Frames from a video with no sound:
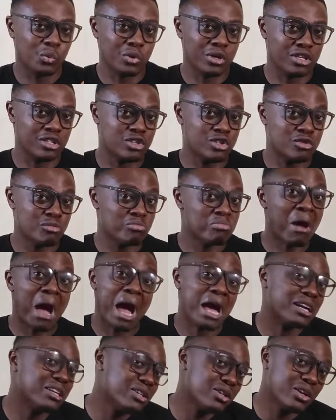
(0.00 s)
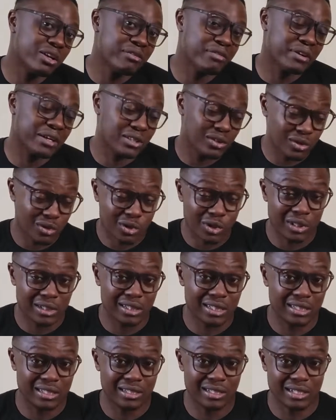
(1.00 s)
which I don't know if I should call
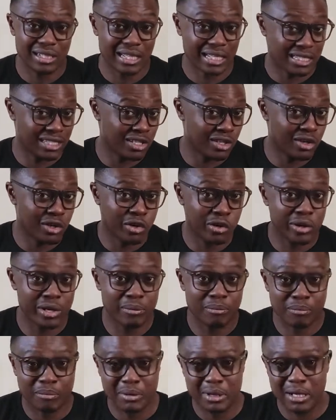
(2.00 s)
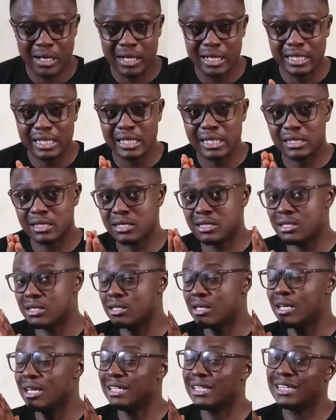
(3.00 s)
it a category, but
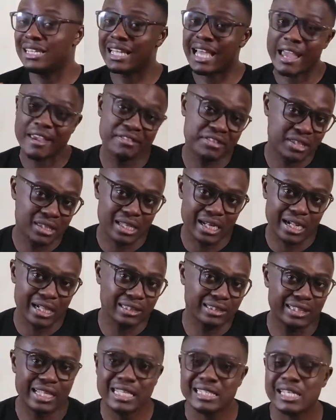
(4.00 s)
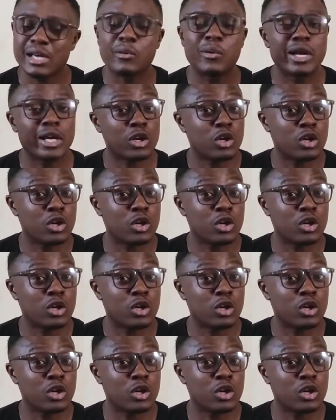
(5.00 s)
it's lifestyle. That's how I